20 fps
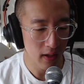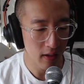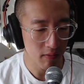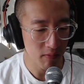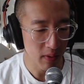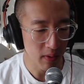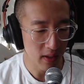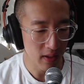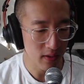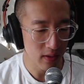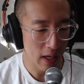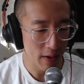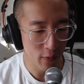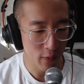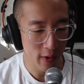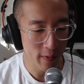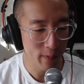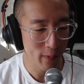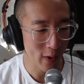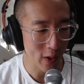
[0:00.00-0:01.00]
because at
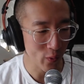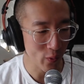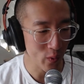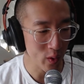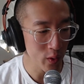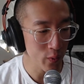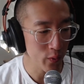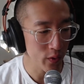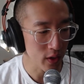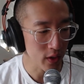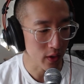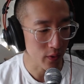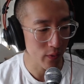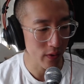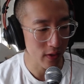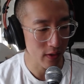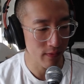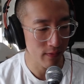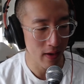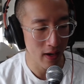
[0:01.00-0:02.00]
one point WeWork
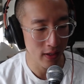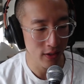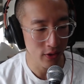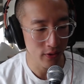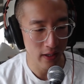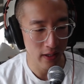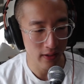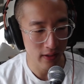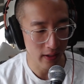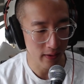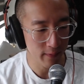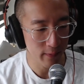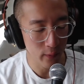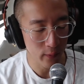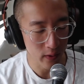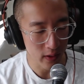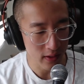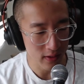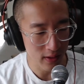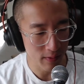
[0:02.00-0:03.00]
was valued at like
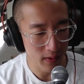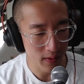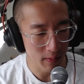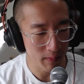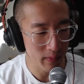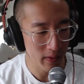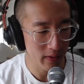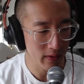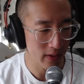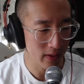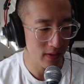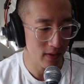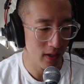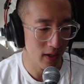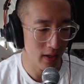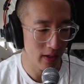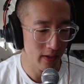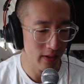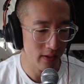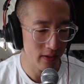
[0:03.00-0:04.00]
40 something billion
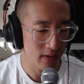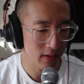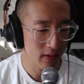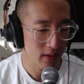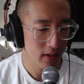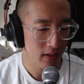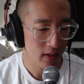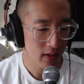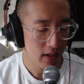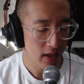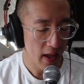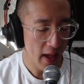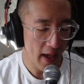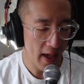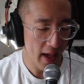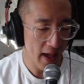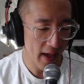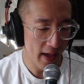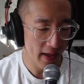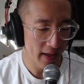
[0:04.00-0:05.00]
dollars,
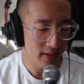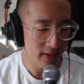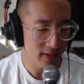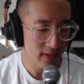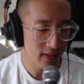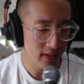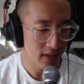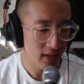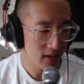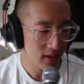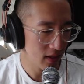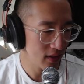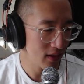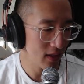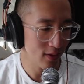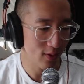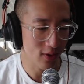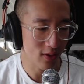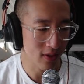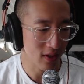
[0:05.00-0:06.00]
and then they
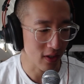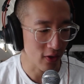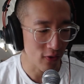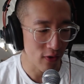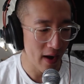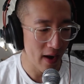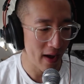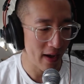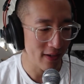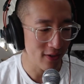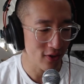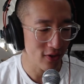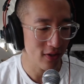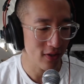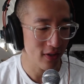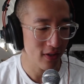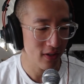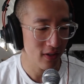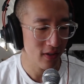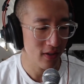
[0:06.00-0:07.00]
just crashed
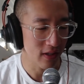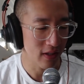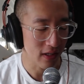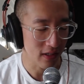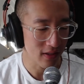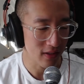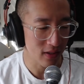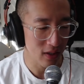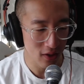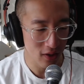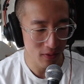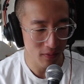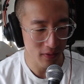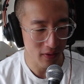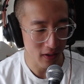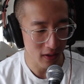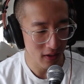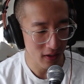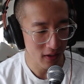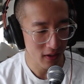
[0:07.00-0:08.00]
like
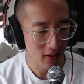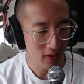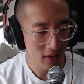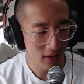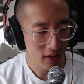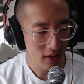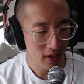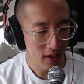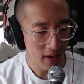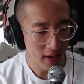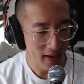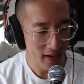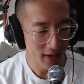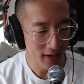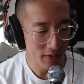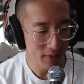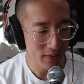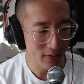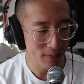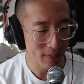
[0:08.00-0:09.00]
terribly, and
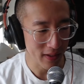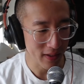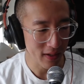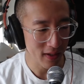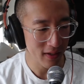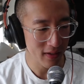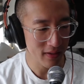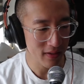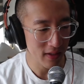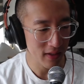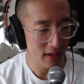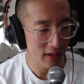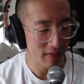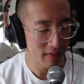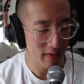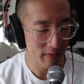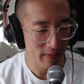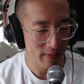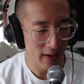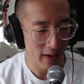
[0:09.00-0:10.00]
it was because of
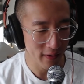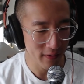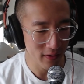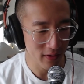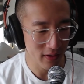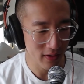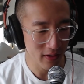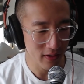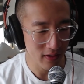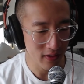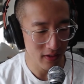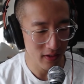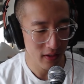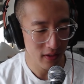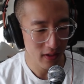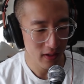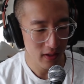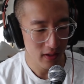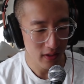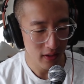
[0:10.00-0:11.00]
the founder's,
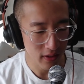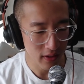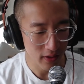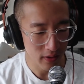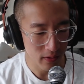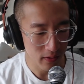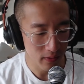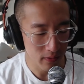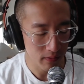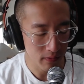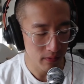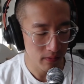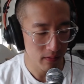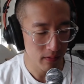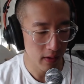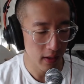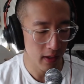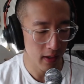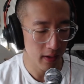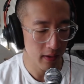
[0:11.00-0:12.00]
you know,
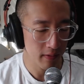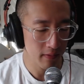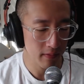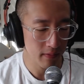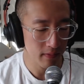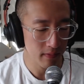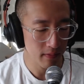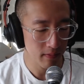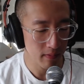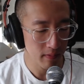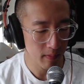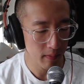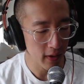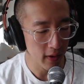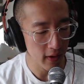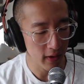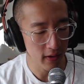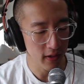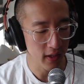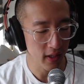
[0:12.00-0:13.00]

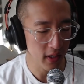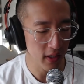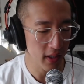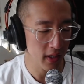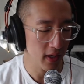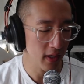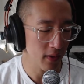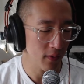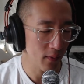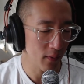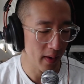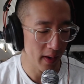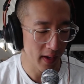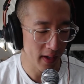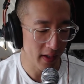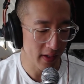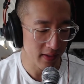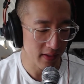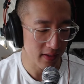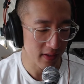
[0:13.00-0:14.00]
partying
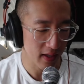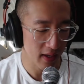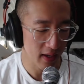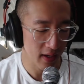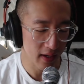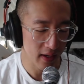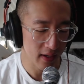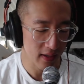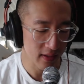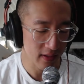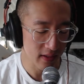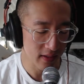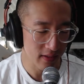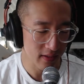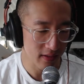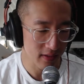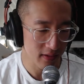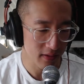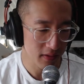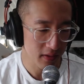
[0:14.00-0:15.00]
ways and
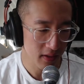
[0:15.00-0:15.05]
his